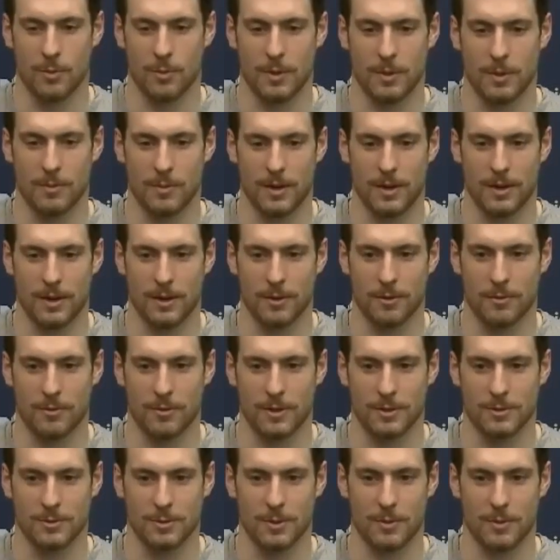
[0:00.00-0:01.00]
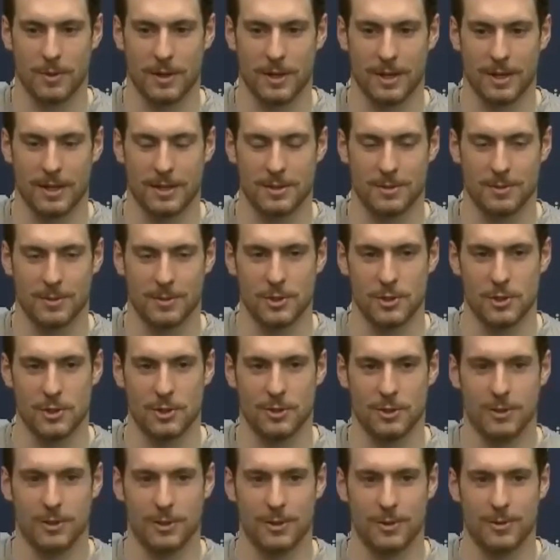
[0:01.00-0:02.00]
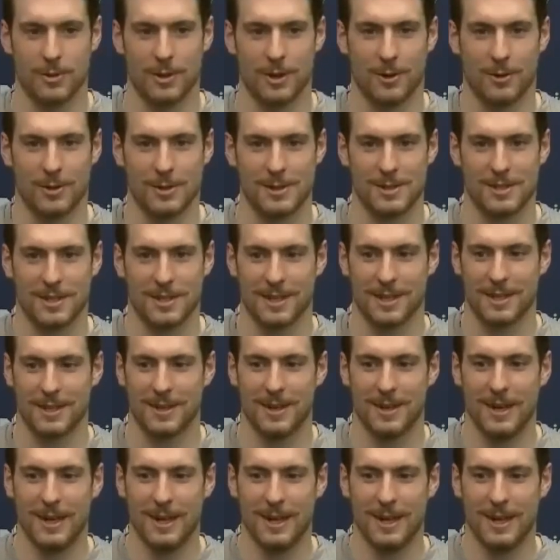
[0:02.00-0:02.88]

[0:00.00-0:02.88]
me and my good friends, when we played against them in junior, we'd always say,